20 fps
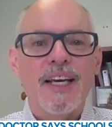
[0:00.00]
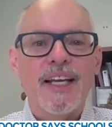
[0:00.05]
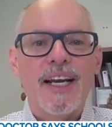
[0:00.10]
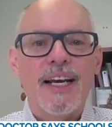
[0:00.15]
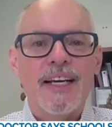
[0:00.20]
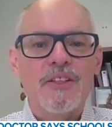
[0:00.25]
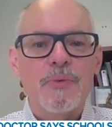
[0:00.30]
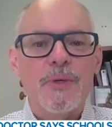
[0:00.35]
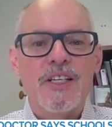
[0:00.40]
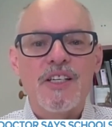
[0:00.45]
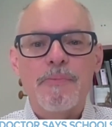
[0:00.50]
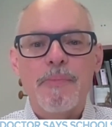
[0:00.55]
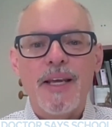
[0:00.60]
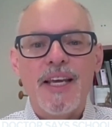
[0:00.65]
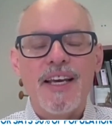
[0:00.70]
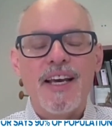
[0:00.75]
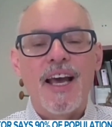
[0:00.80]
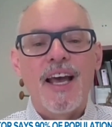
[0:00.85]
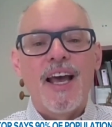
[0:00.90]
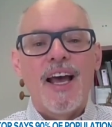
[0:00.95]
it as we
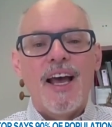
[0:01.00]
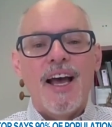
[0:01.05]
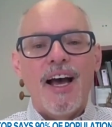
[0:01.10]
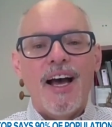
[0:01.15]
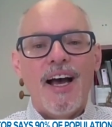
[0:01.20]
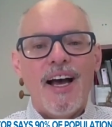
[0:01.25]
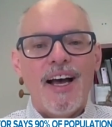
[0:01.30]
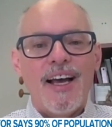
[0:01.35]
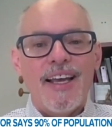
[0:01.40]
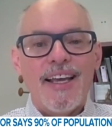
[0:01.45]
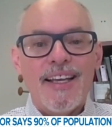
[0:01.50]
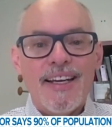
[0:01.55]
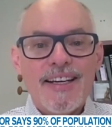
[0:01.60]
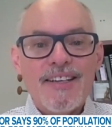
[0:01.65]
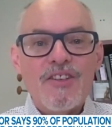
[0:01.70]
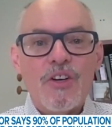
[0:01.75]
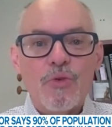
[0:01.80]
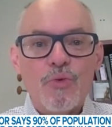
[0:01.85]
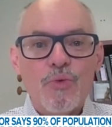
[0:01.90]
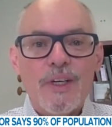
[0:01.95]
speak. Uh, it
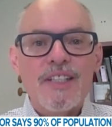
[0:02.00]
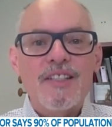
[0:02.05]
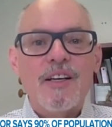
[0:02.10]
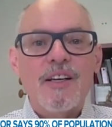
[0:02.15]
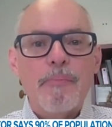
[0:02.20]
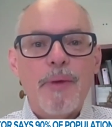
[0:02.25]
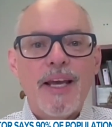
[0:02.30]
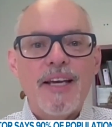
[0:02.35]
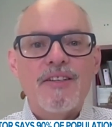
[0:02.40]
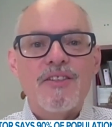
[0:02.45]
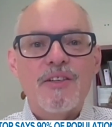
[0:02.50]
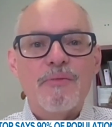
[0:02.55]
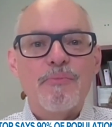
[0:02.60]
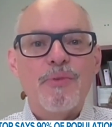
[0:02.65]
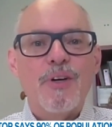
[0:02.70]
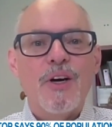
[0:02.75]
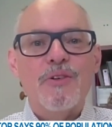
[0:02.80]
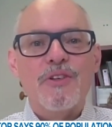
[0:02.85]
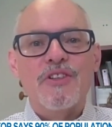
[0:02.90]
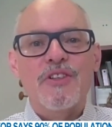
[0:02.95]
is a risk based
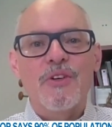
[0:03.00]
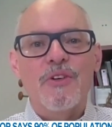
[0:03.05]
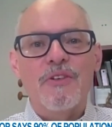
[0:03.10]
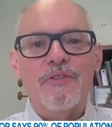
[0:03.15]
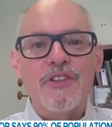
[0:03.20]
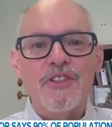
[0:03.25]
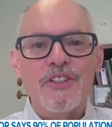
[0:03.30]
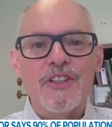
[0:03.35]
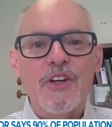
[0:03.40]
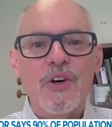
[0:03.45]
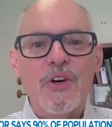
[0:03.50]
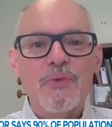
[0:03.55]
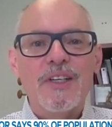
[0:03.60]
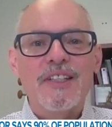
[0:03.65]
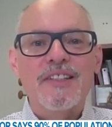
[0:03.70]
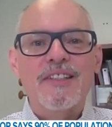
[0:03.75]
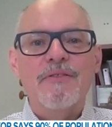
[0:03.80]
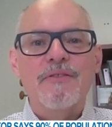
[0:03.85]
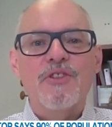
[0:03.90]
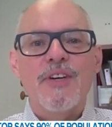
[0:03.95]
approach. So, if there's low
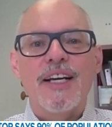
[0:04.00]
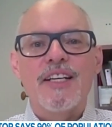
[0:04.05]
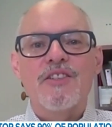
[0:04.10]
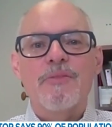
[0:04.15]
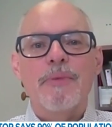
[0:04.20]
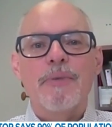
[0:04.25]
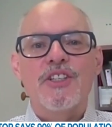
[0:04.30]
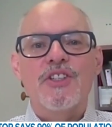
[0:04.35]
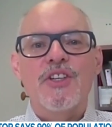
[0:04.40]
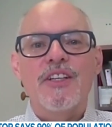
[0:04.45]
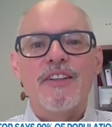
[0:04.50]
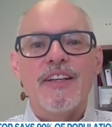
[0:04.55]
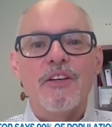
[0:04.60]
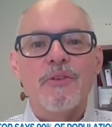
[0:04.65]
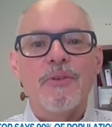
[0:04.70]
risk of transmission, they're